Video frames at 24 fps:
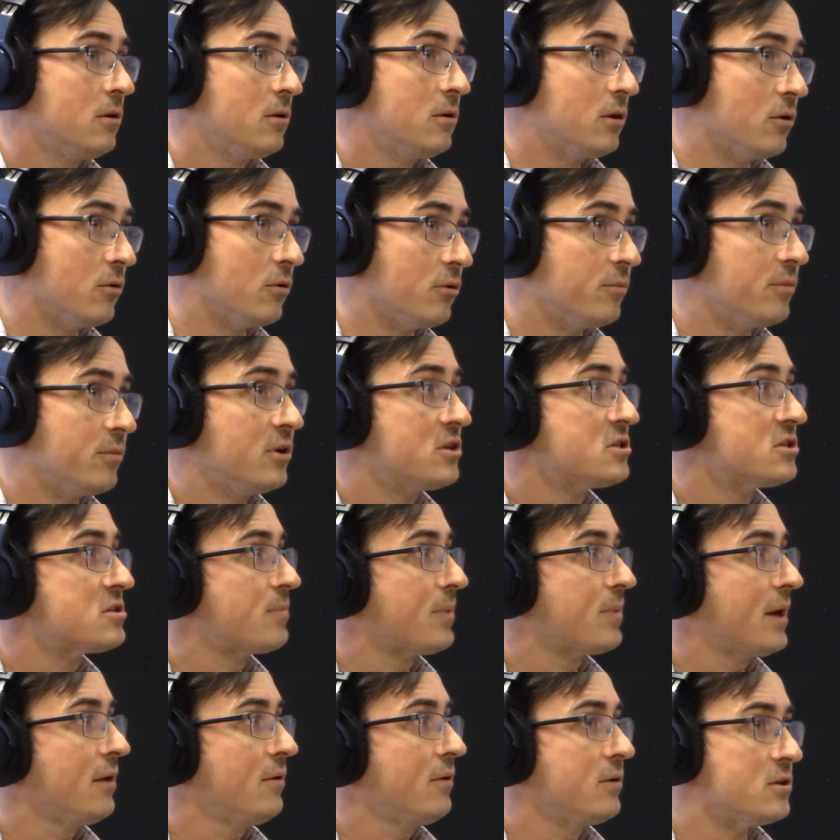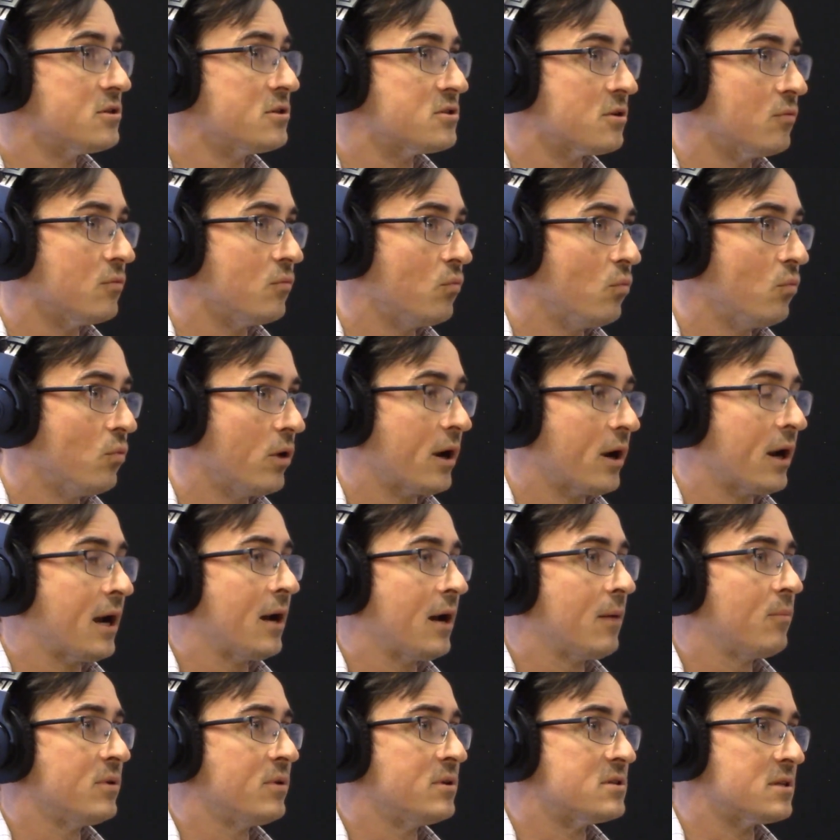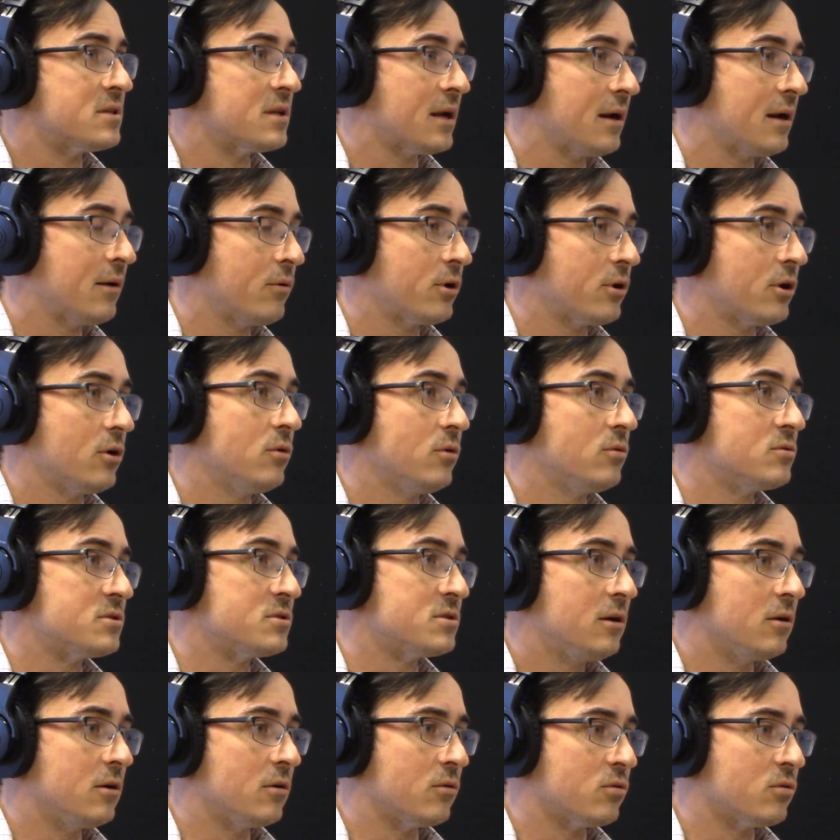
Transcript: the municipalities on what happens and how it goes.